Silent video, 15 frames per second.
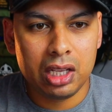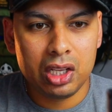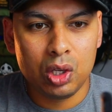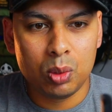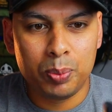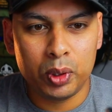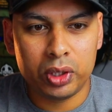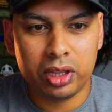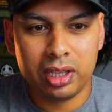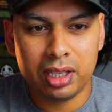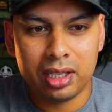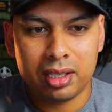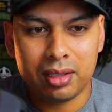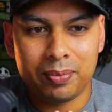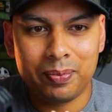you put
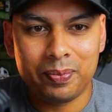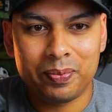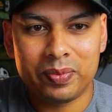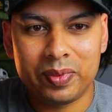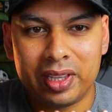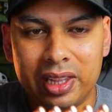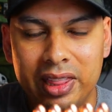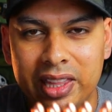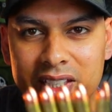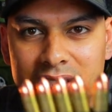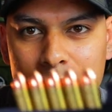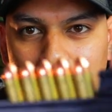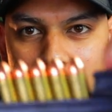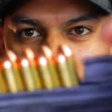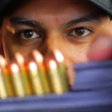the
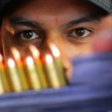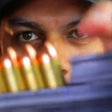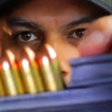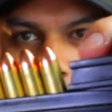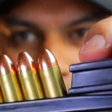this part of